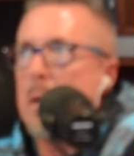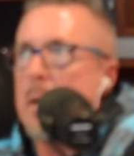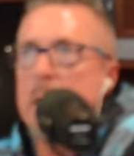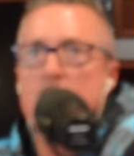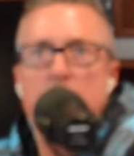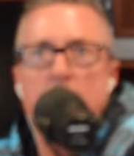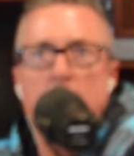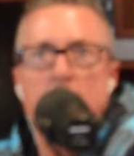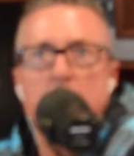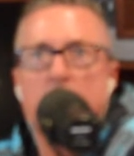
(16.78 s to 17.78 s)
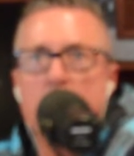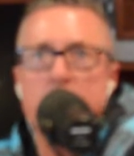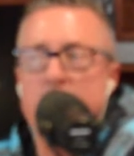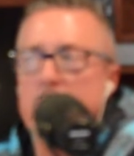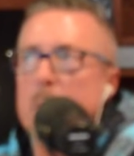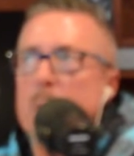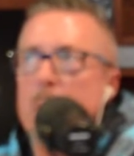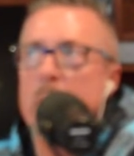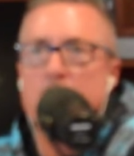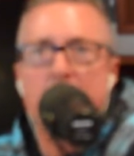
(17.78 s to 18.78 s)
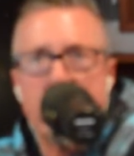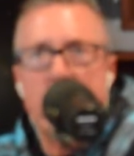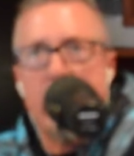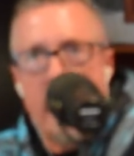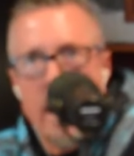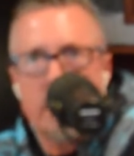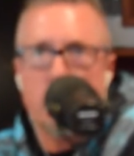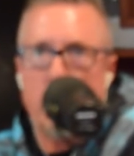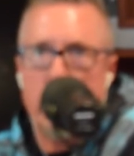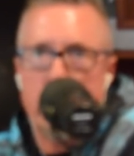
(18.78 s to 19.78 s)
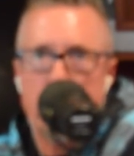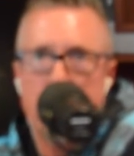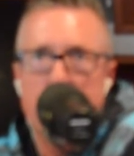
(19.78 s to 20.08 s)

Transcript: Hey, not only did he put him on his back, he had a hat trick.